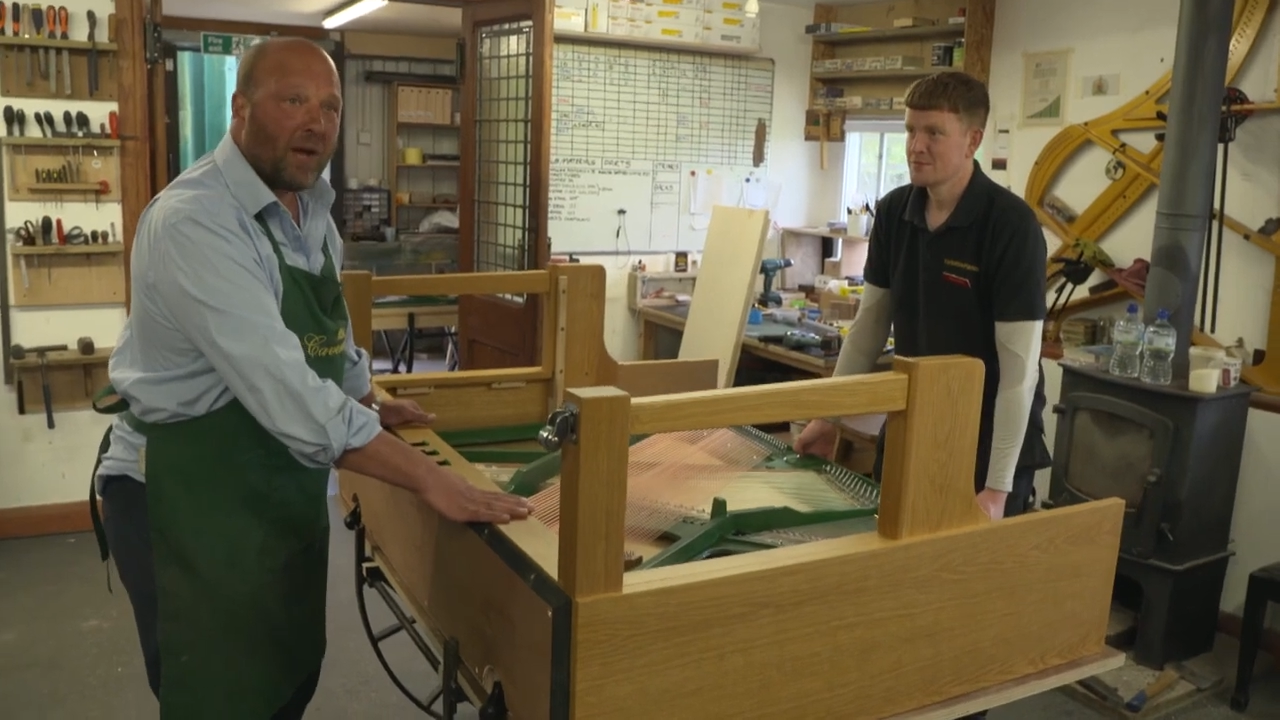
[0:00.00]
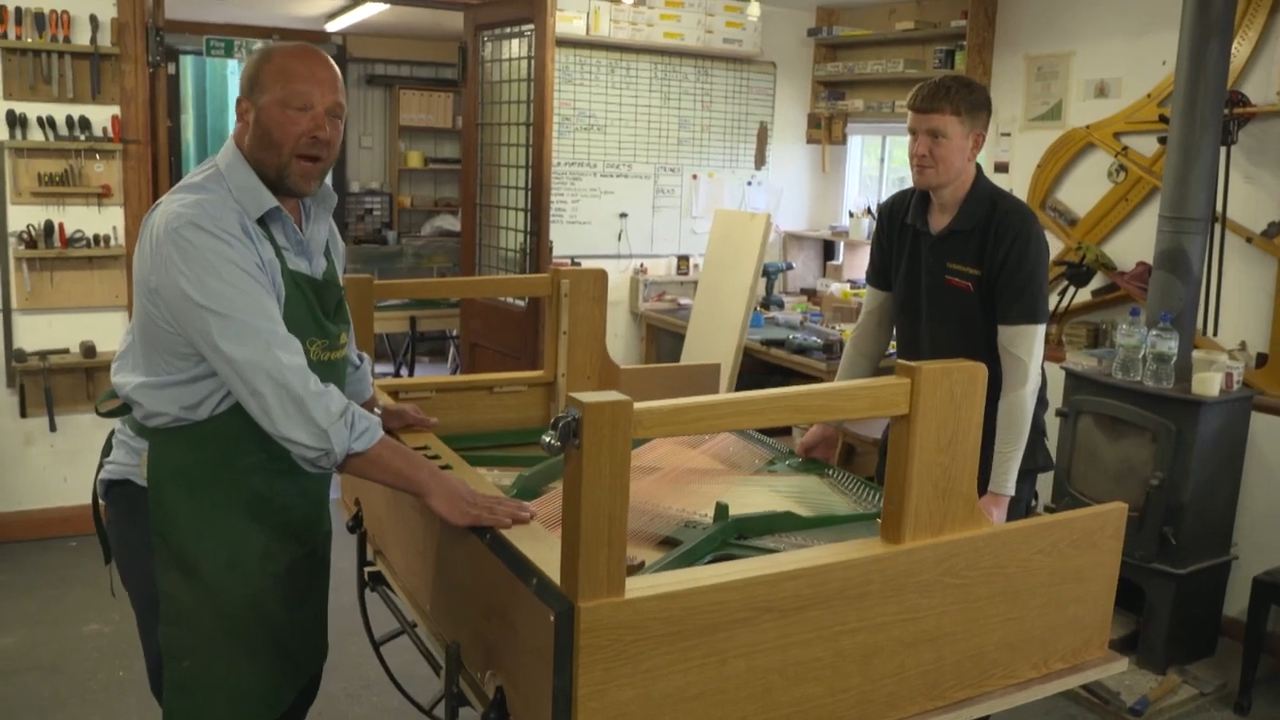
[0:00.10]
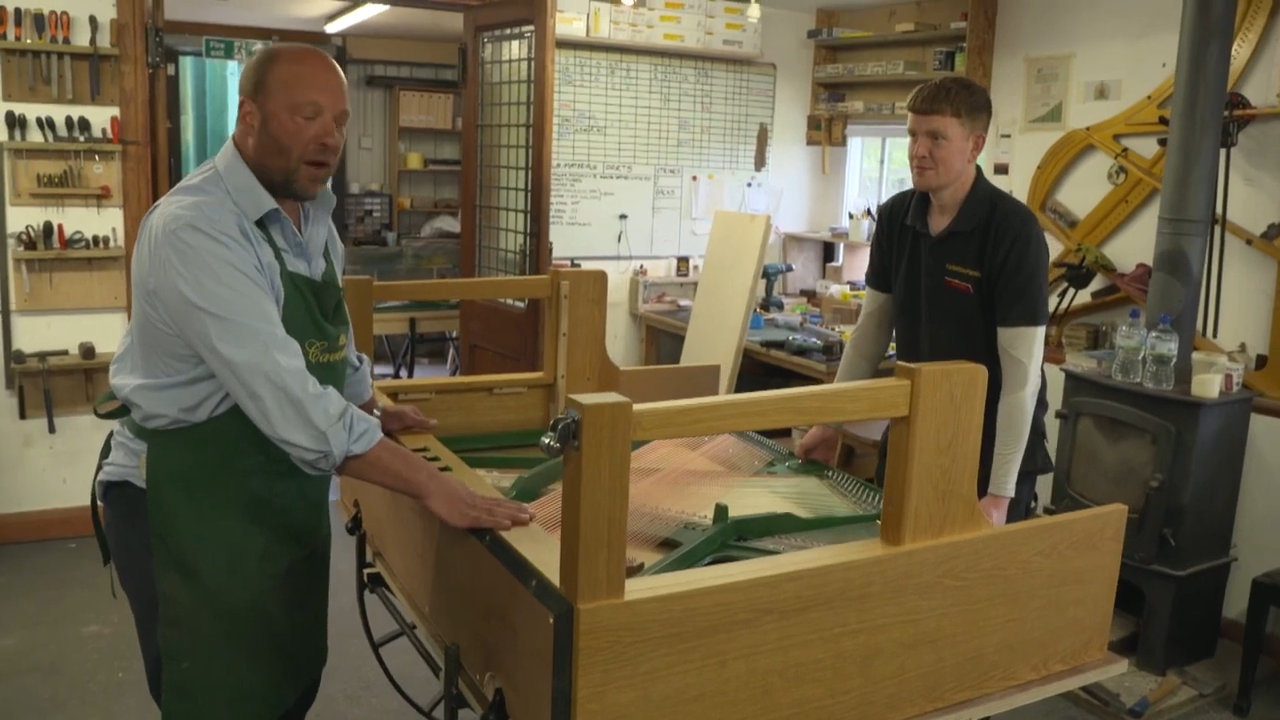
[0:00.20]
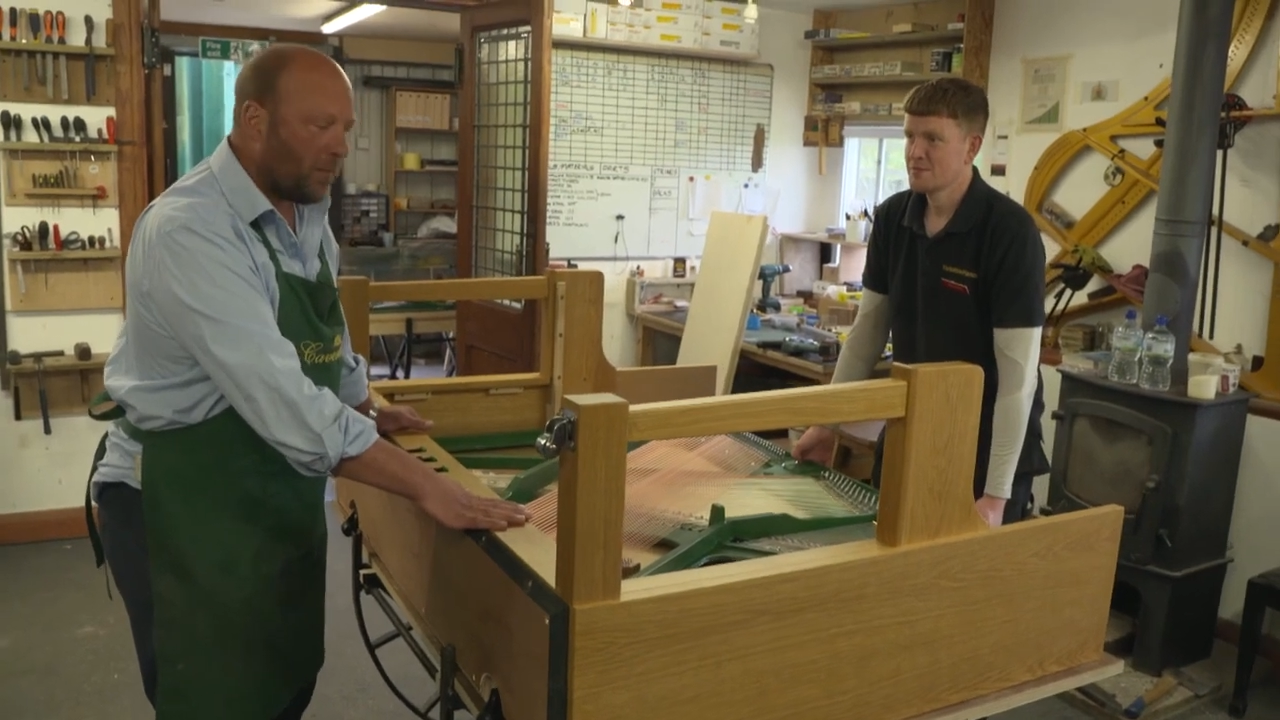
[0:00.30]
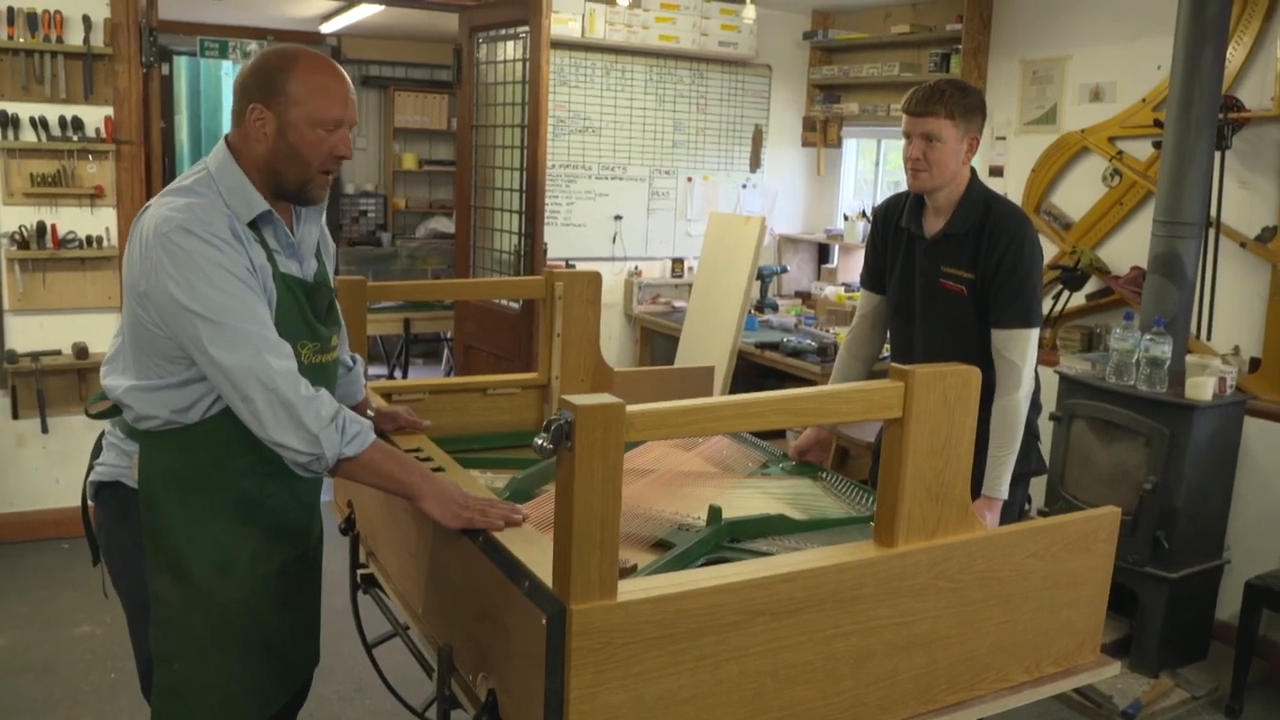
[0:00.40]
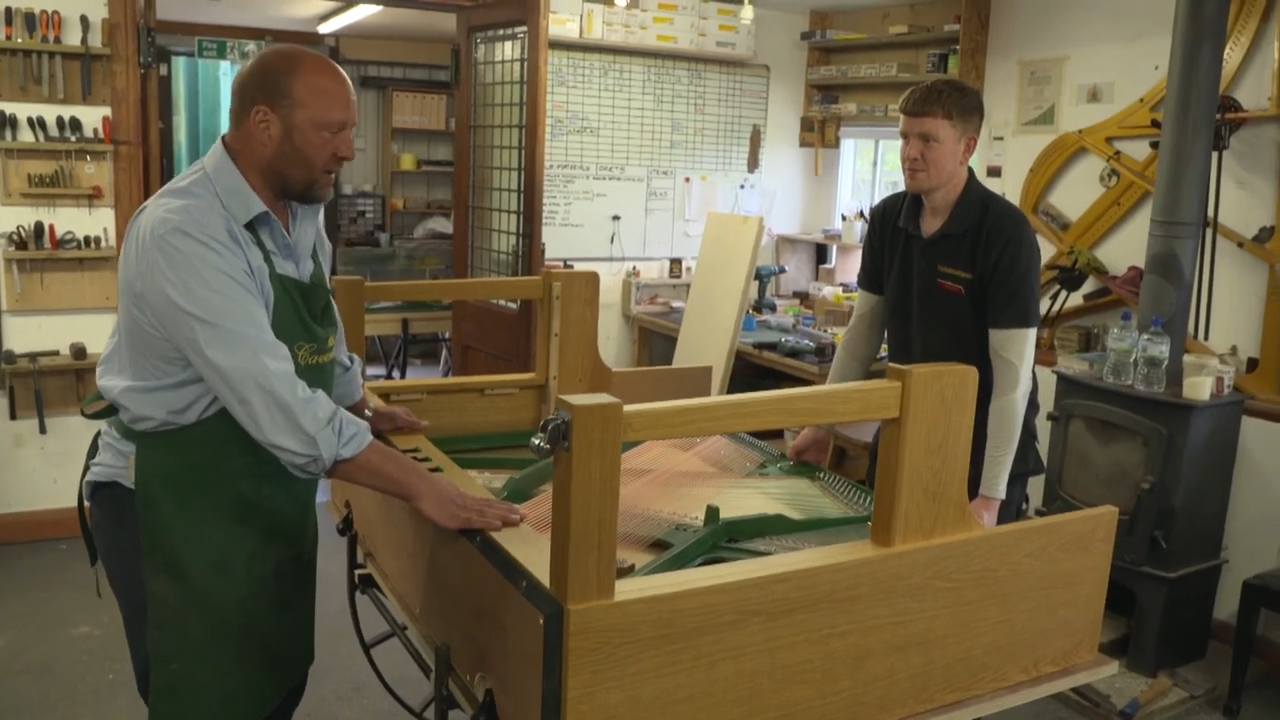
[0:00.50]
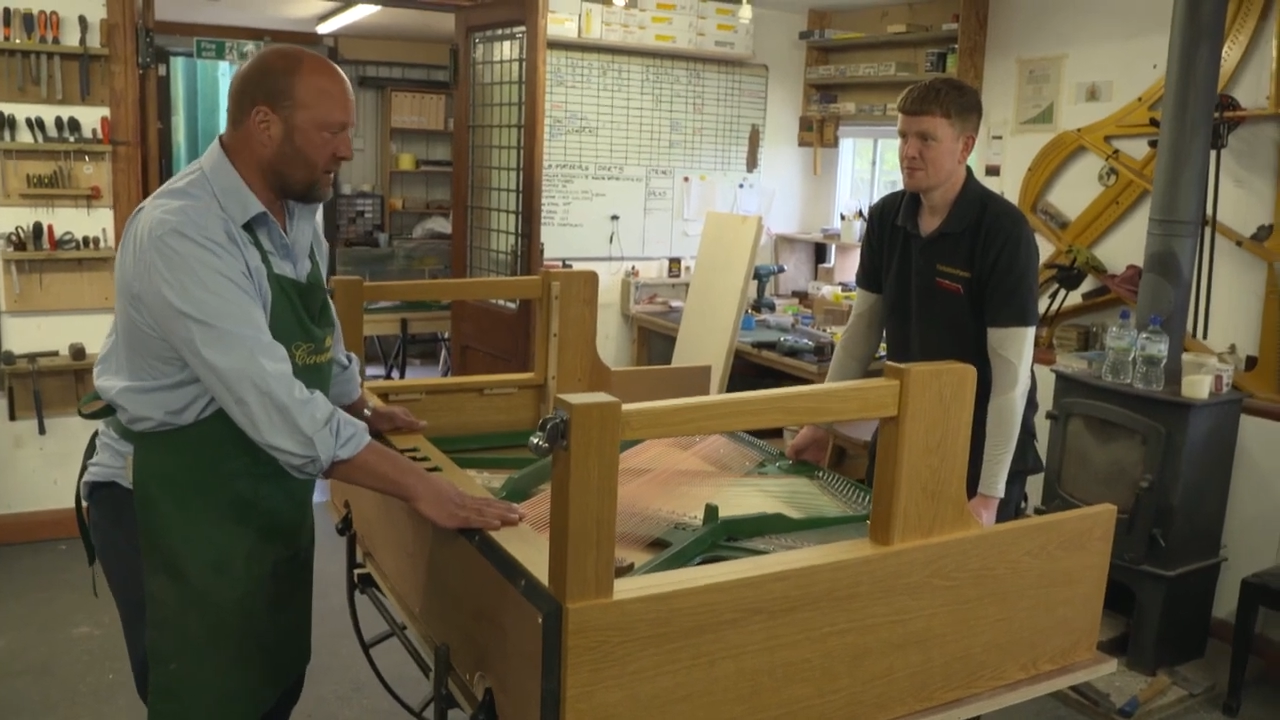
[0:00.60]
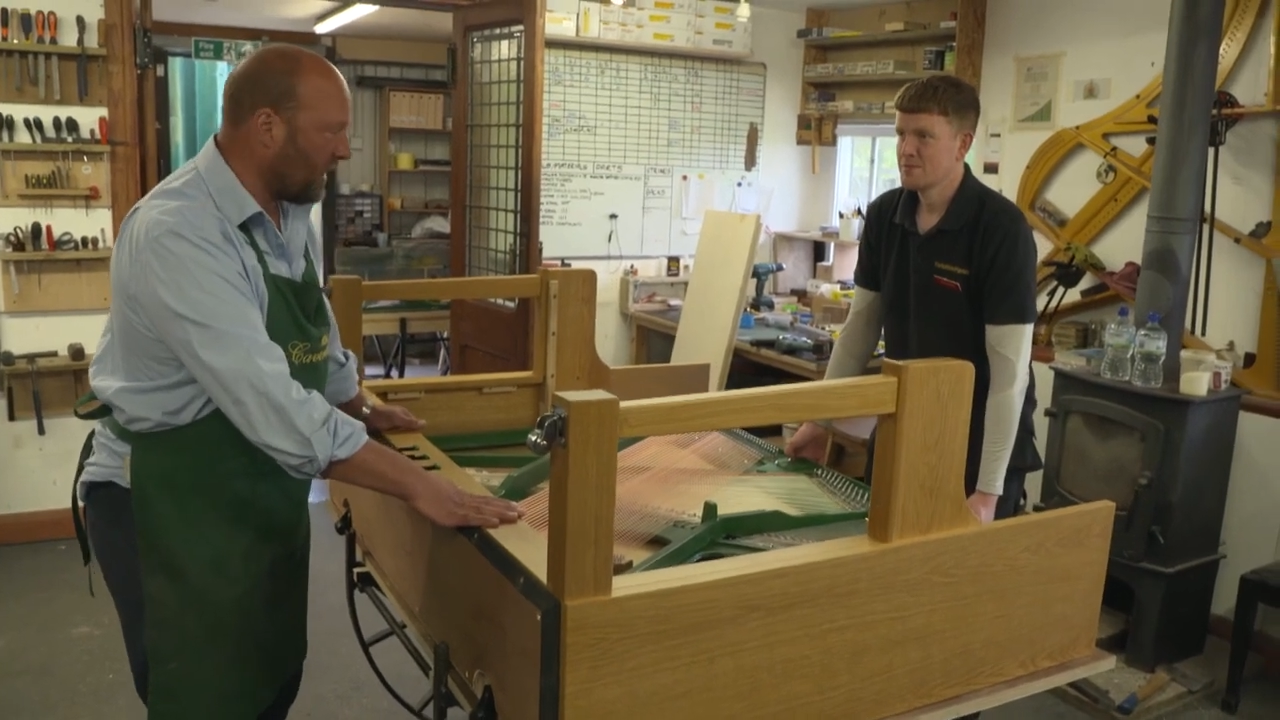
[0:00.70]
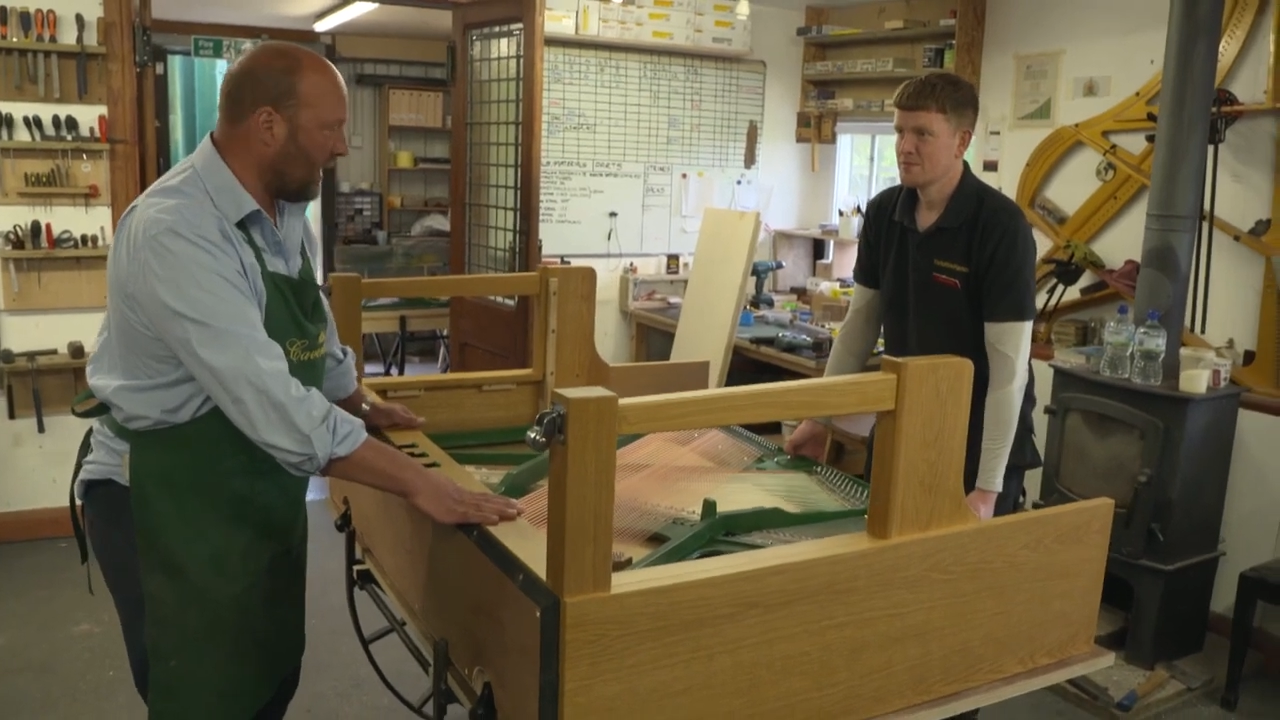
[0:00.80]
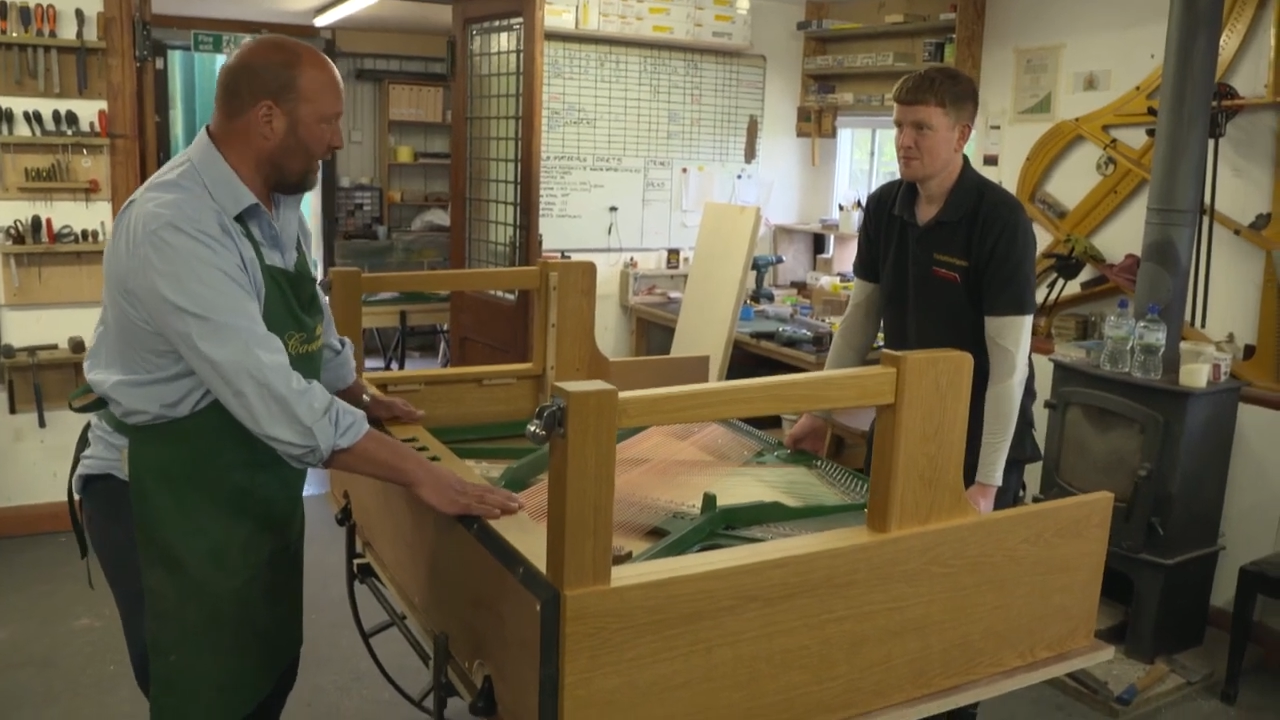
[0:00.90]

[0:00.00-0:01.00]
piano, but